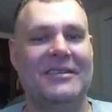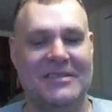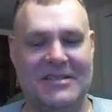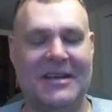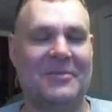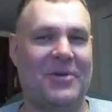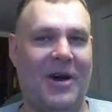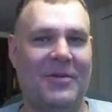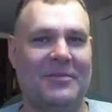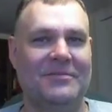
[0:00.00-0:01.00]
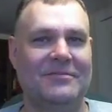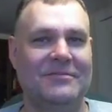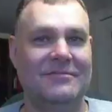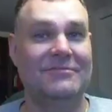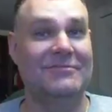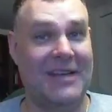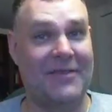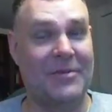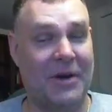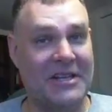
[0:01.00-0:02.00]
Second problem,
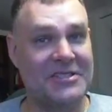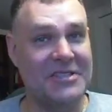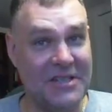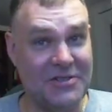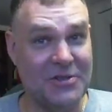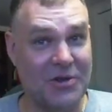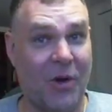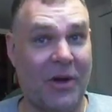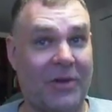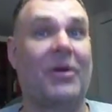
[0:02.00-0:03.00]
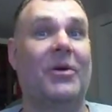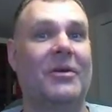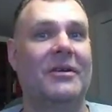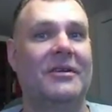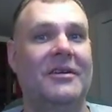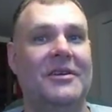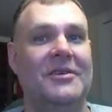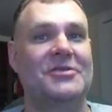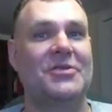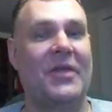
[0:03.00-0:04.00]
everybody sees you going rogue,
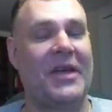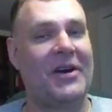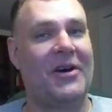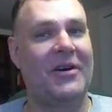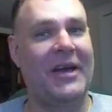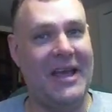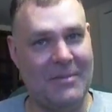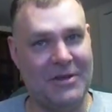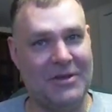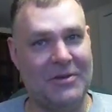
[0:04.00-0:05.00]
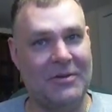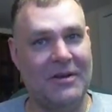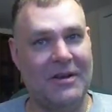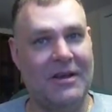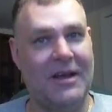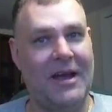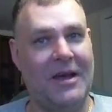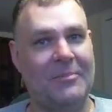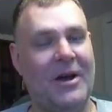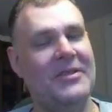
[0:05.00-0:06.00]
so they all aim at you.
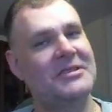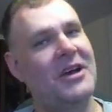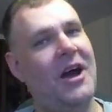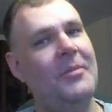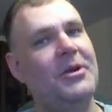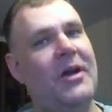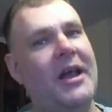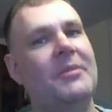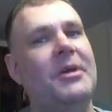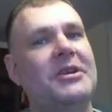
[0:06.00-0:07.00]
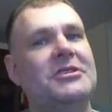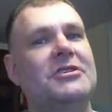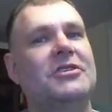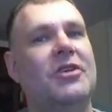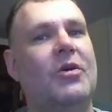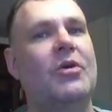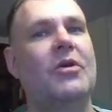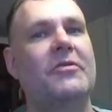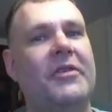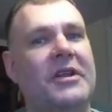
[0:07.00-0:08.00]
And by the time your animation to go
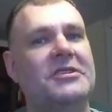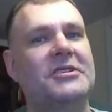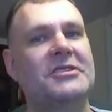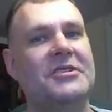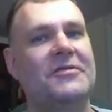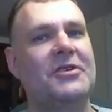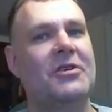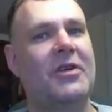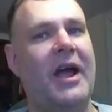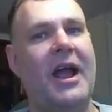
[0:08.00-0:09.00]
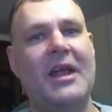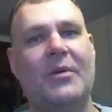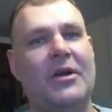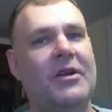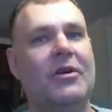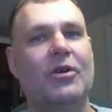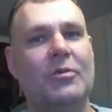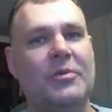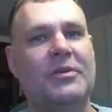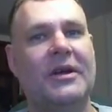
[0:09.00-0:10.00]
rogue finishes, if you're anywhere near a
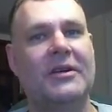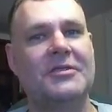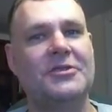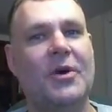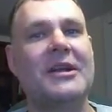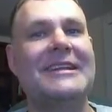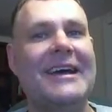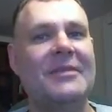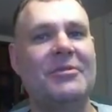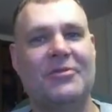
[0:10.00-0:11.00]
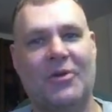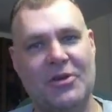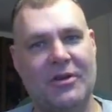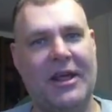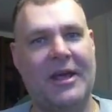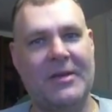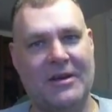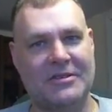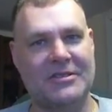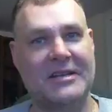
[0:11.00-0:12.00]
group of players, you are dead before you can aim
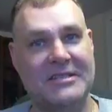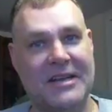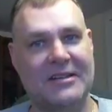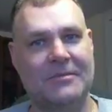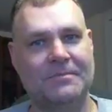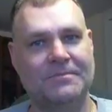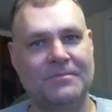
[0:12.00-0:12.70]
down sights at them.